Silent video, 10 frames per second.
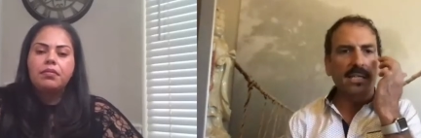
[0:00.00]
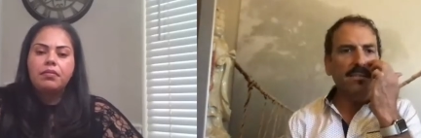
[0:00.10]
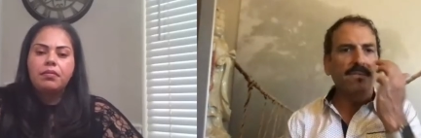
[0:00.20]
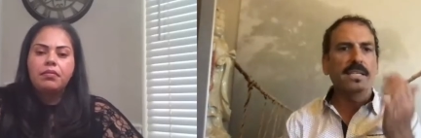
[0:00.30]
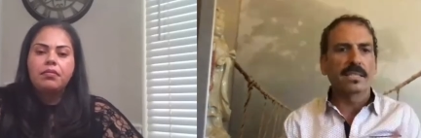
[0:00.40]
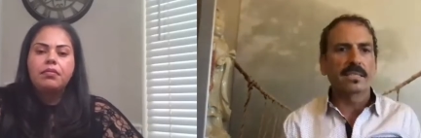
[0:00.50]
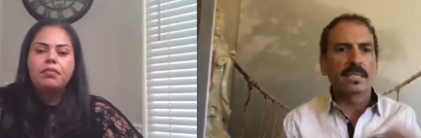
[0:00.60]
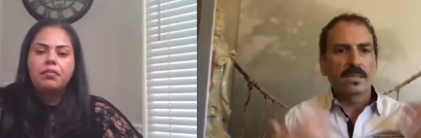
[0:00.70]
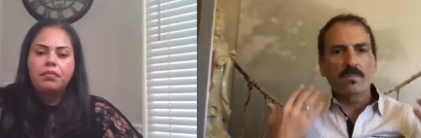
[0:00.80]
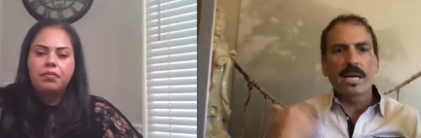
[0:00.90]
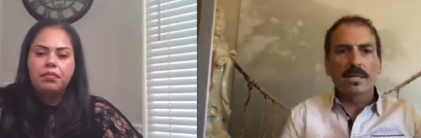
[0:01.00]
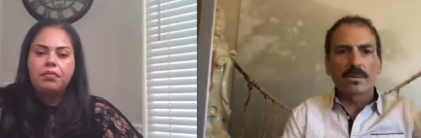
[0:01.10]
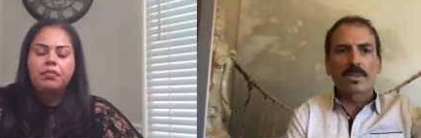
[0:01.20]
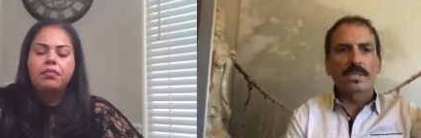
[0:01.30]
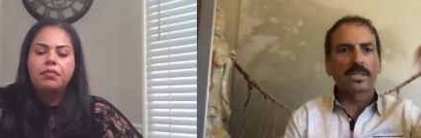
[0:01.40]
Speaker 1: the face. It doesn't
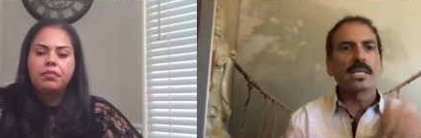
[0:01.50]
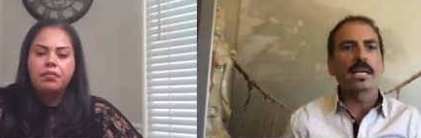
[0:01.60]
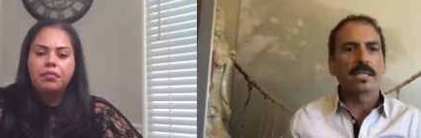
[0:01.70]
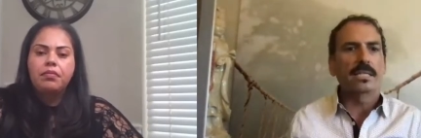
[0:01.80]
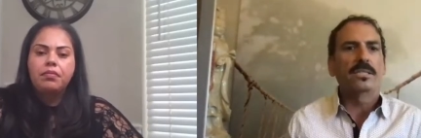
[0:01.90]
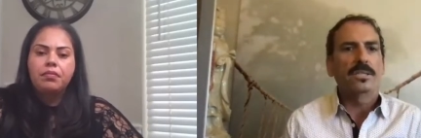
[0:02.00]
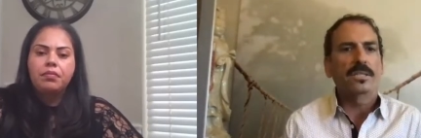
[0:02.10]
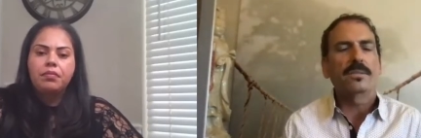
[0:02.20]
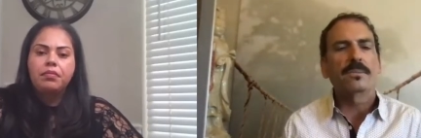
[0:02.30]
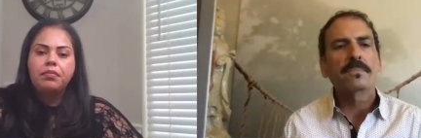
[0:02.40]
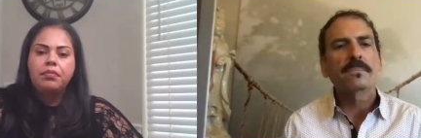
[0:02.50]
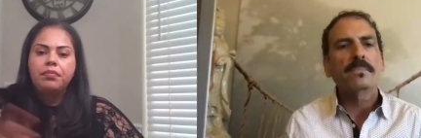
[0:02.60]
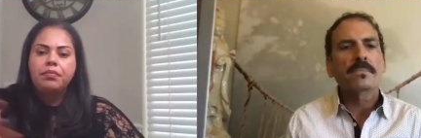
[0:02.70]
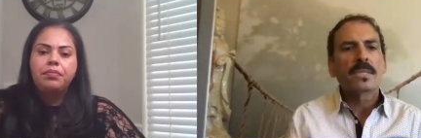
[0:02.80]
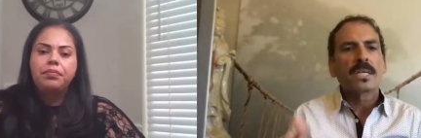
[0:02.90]
matter which side that you do.
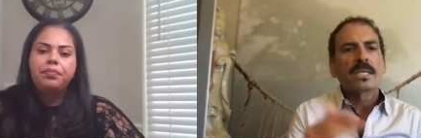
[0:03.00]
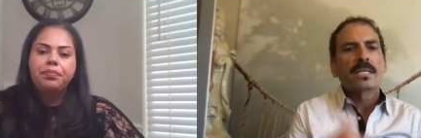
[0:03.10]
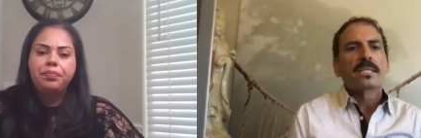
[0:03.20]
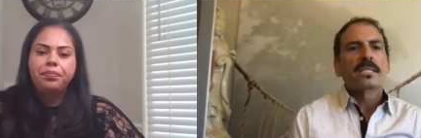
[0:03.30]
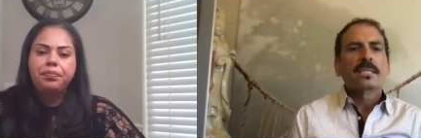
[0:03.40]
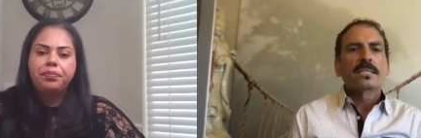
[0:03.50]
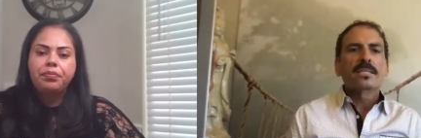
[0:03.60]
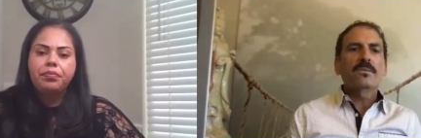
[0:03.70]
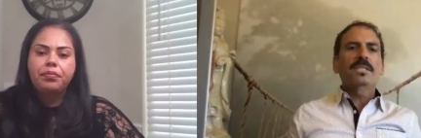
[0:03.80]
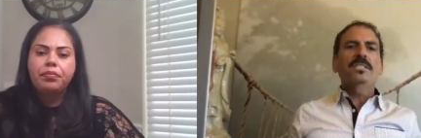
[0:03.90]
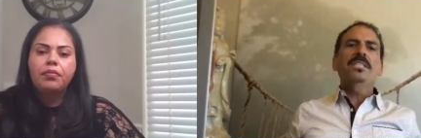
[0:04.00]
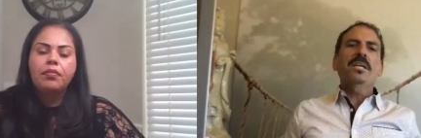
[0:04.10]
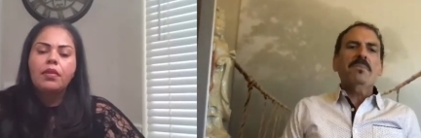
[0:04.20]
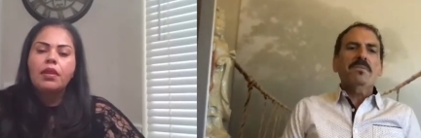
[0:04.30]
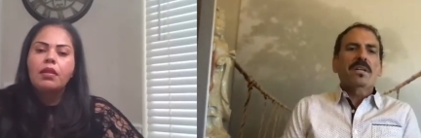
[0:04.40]
So why don't you
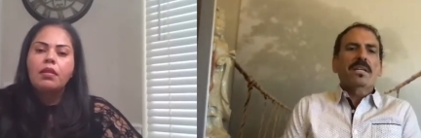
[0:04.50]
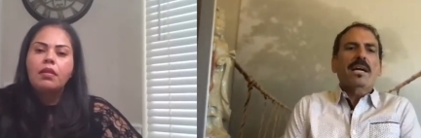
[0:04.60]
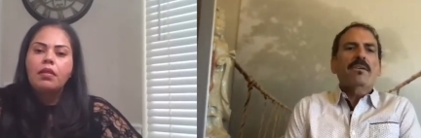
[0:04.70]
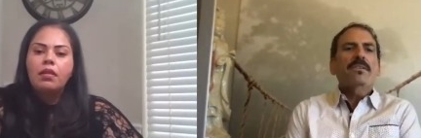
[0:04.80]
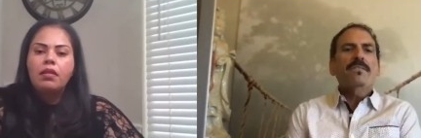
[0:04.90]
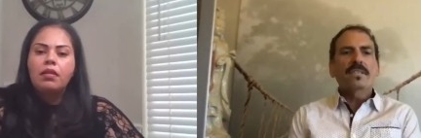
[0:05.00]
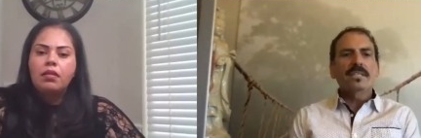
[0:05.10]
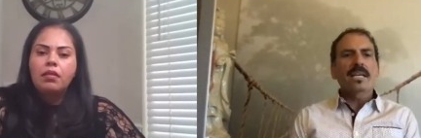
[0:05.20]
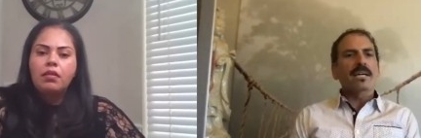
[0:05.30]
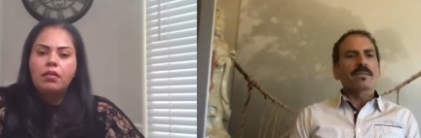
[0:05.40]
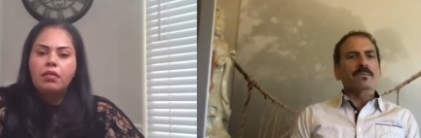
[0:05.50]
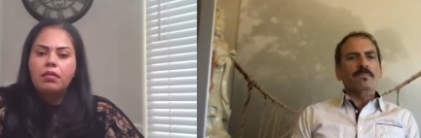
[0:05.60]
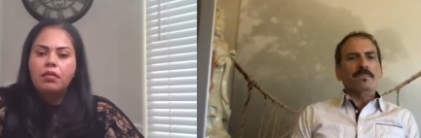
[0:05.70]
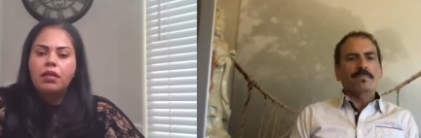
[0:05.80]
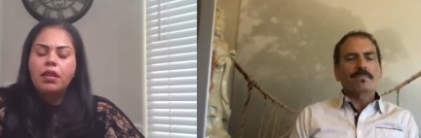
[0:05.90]
tell me, Veronica, how are you feeling now?
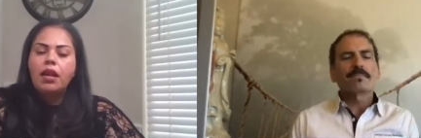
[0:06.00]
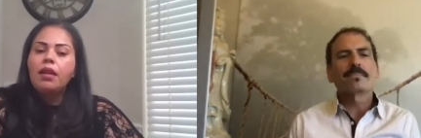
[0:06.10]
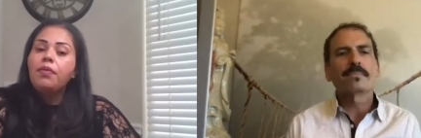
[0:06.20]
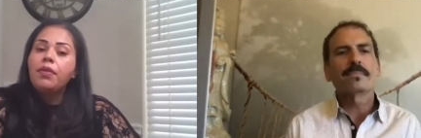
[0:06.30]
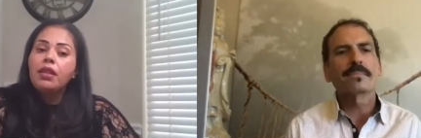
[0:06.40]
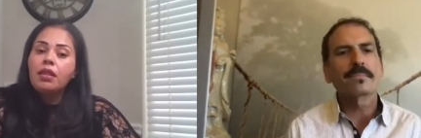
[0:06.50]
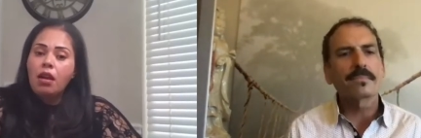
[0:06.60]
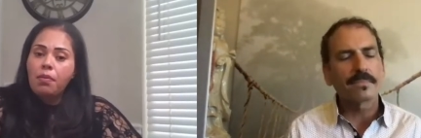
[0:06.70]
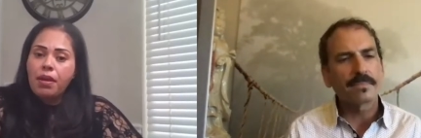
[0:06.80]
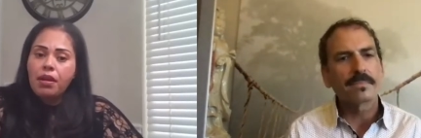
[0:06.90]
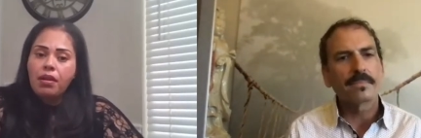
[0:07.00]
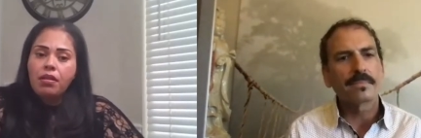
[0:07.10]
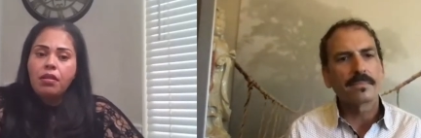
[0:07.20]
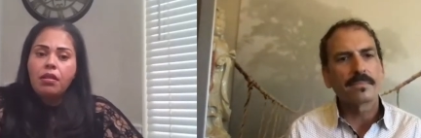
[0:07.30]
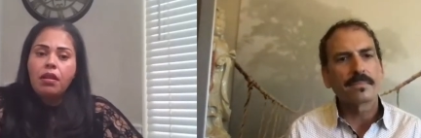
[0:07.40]
Speaker 2: I'm feeling a lot
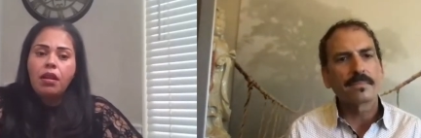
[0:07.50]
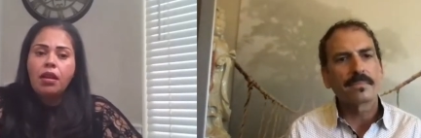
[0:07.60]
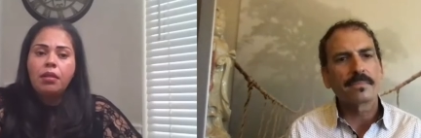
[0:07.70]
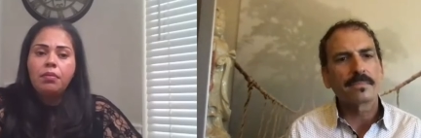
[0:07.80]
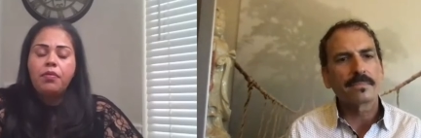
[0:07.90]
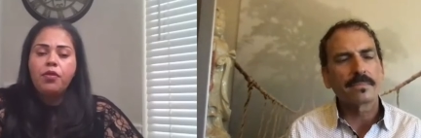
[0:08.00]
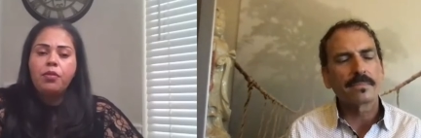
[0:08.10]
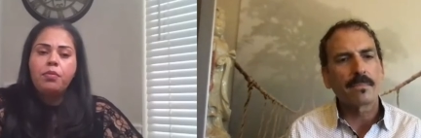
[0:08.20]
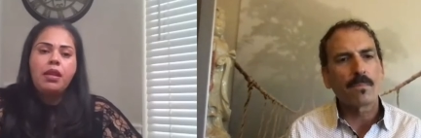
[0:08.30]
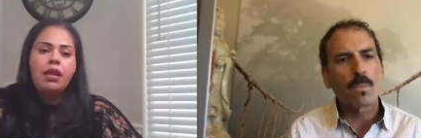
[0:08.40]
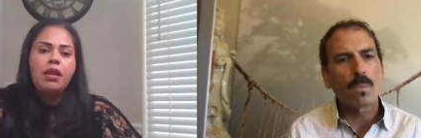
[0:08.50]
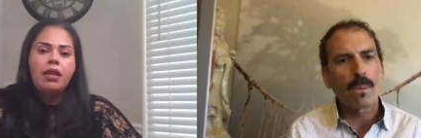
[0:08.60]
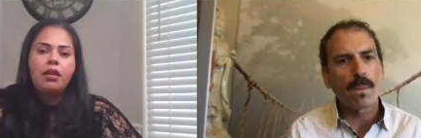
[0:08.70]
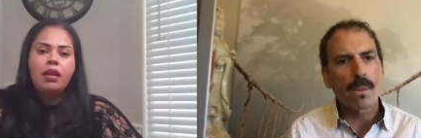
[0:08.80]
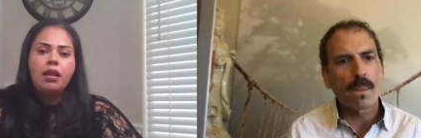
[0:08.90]
better. Um, for
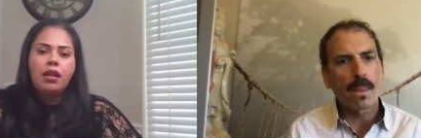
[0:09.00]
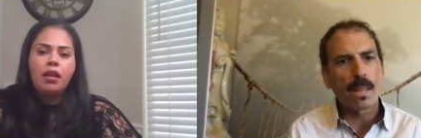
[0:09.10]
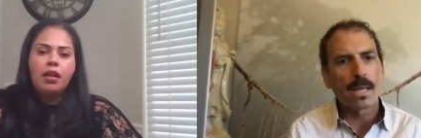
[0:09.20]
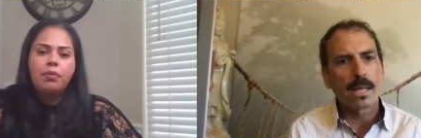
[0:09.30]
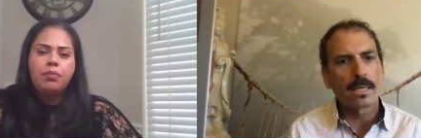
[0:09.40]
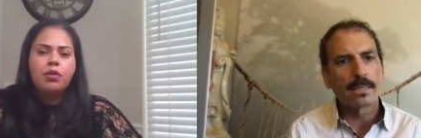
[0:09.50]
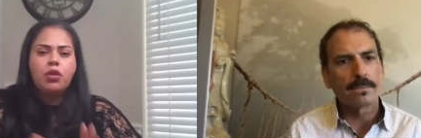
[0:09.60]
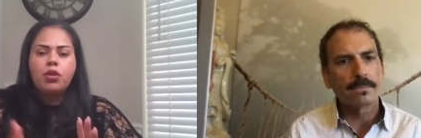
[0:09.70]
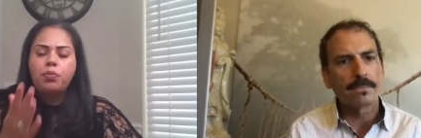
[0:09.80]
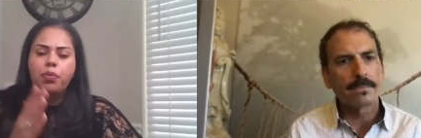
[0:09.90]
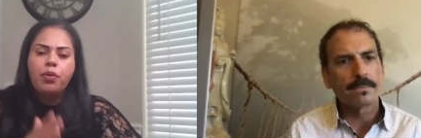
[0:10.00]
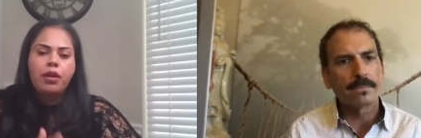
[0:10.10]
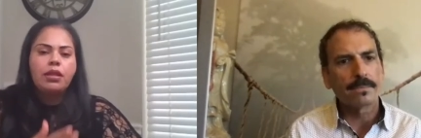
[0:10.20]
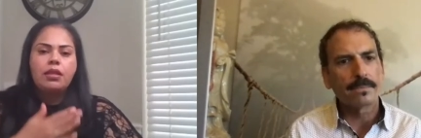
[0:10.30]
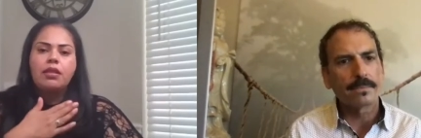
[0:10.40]
me, um, certain
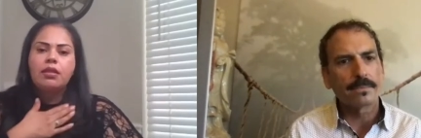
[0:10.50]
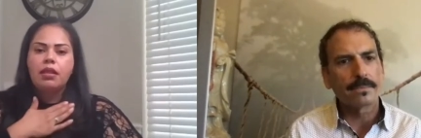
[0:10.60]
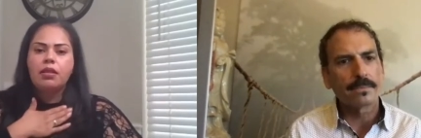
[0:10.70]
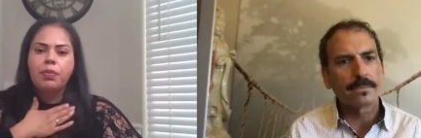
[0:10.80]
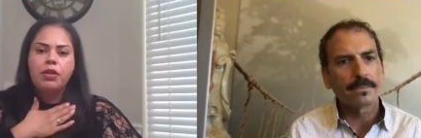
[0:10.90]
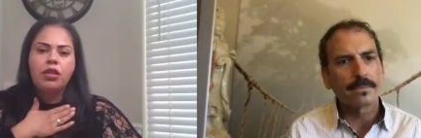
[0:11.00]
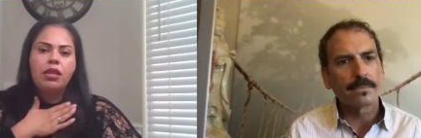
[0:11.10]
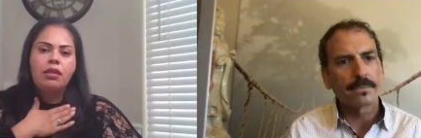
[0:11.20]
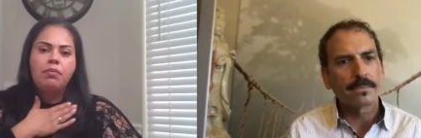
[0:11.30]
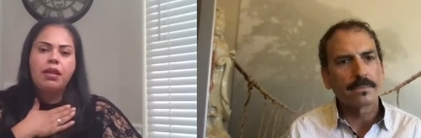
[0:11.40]
points, especially my